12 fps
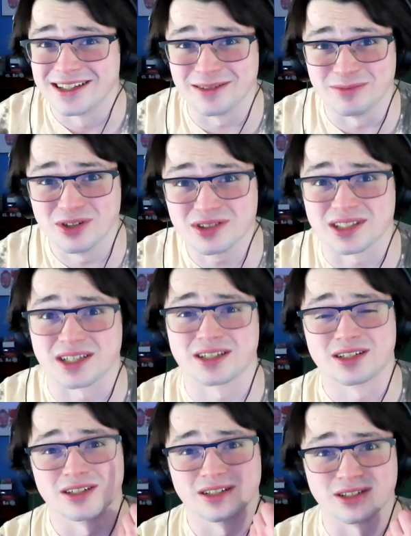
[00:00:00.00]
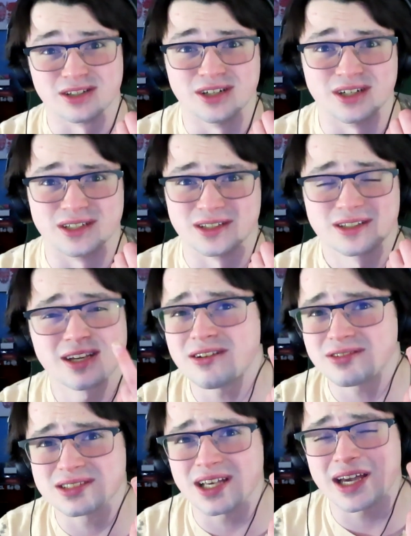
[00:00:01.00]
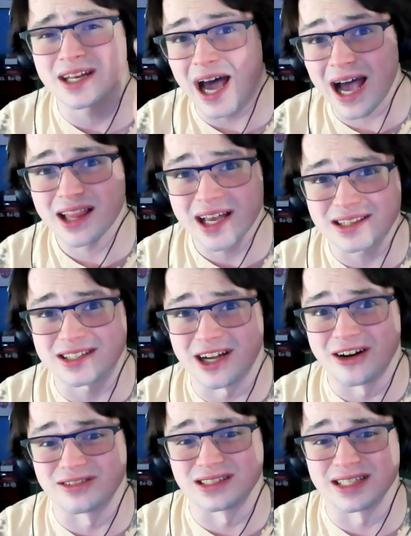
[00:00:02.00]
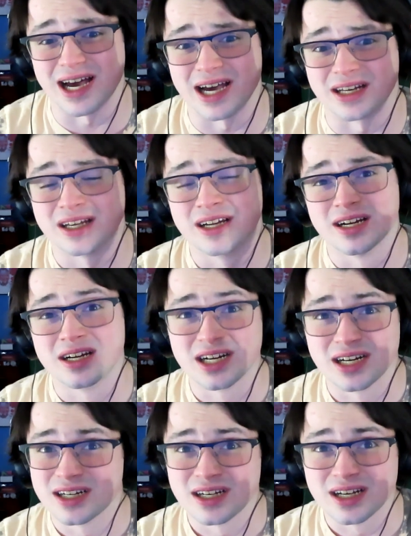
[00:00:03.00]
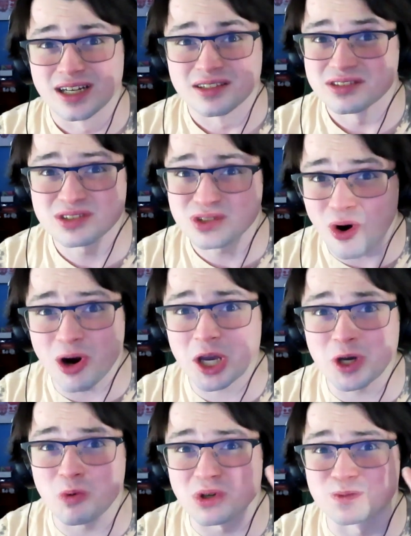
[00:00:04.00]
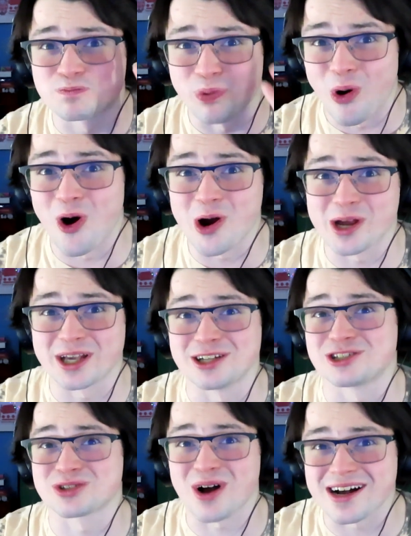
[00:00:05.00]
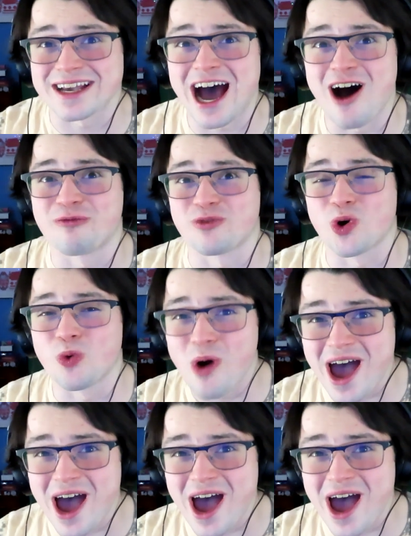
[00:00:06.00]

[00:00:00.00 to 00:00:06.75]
the music, good. Character design, I like the character design. Story was boring and drug out for